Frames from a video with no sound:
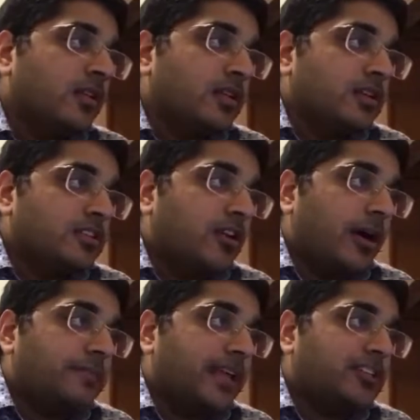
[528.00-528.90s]
So up
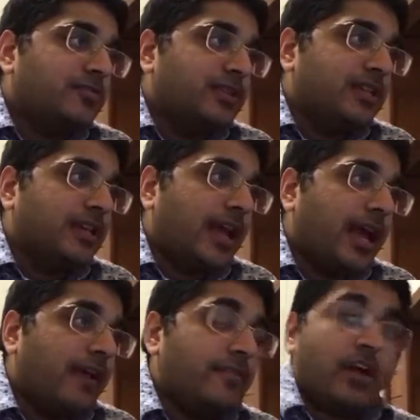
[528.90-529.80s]
next, we did
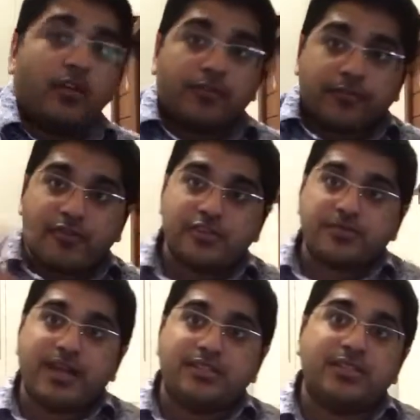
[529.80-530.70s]
have our first
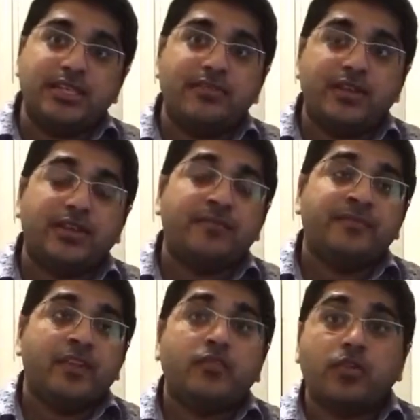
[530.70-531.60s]
match of the evening.
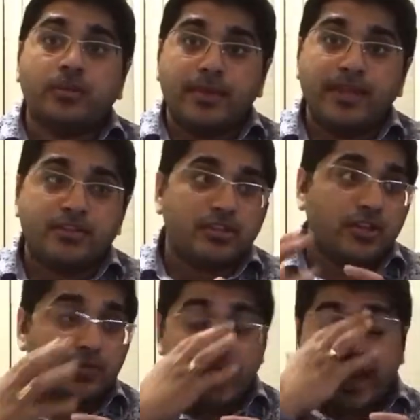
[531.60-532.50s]
For the main show,
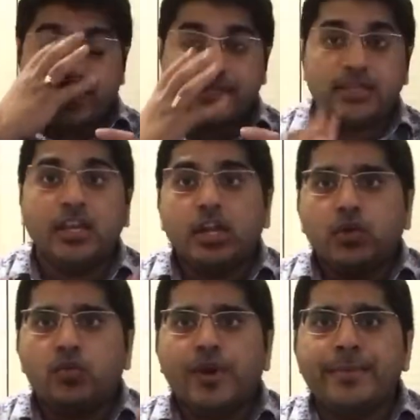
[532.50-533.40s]
we had the
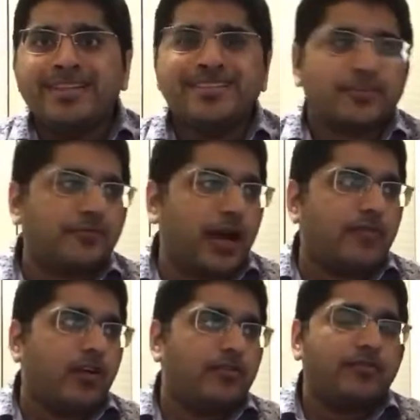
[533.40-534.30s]
women's
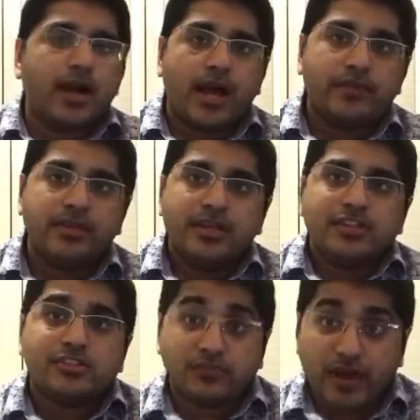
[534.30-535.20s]
5-on-5
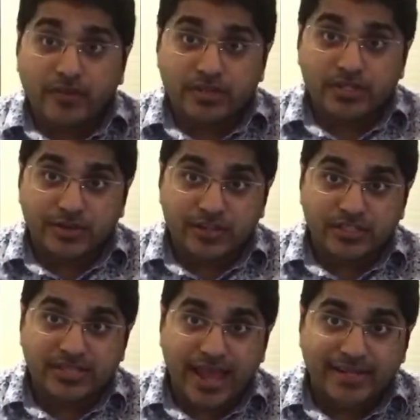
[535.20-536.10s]
Survivor Series
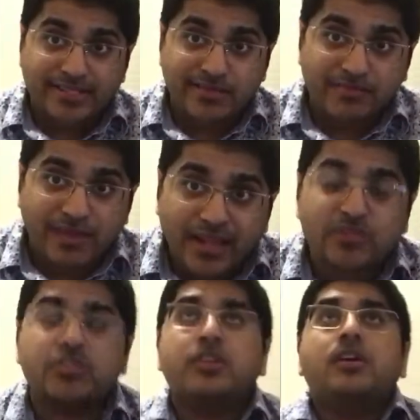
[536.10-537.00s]
tag team
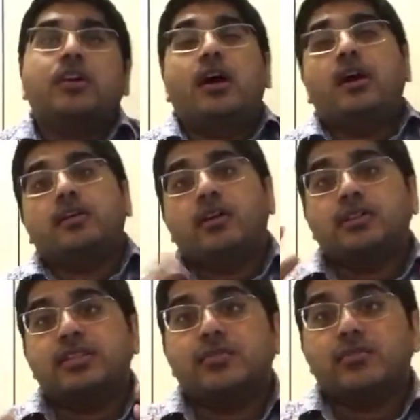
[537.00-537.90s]
match on
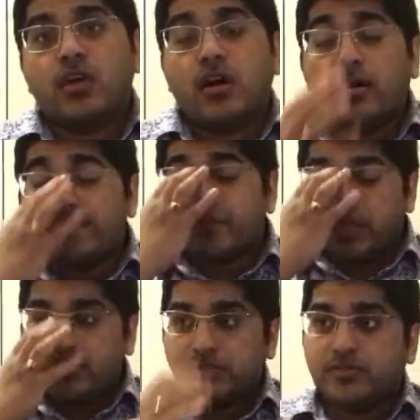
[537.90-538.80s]
Team Raw. It
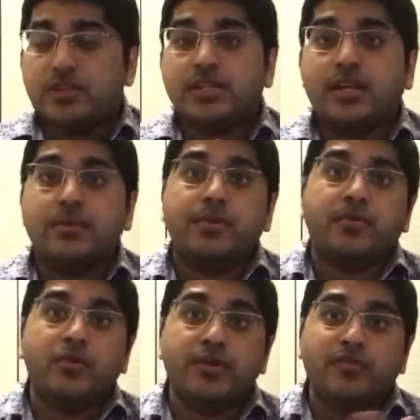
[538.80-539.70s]
was originally going to be
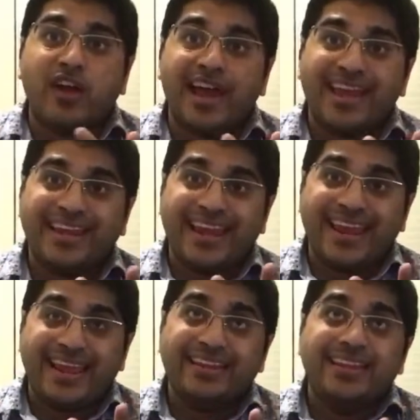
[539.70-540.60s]
Ruby Riott
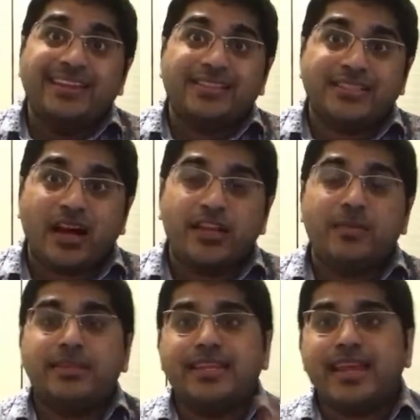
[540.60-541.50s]
and Natalya,
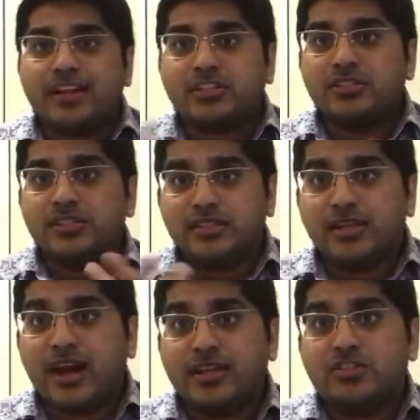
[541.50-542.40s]
but they actually
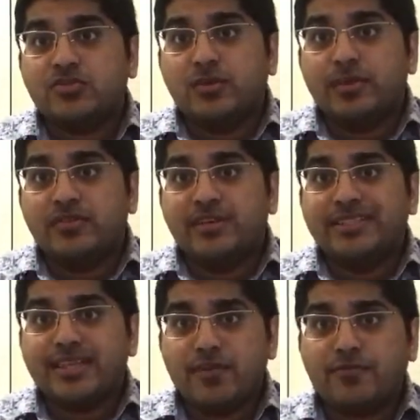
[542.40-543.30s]
got into a bit of a
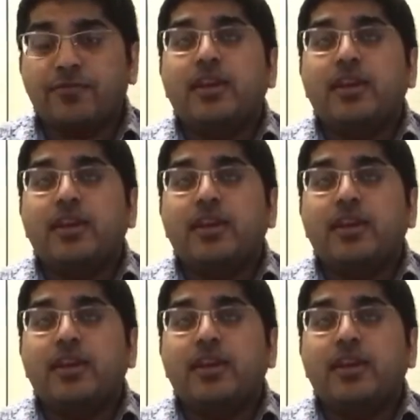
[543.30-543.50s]
tiff,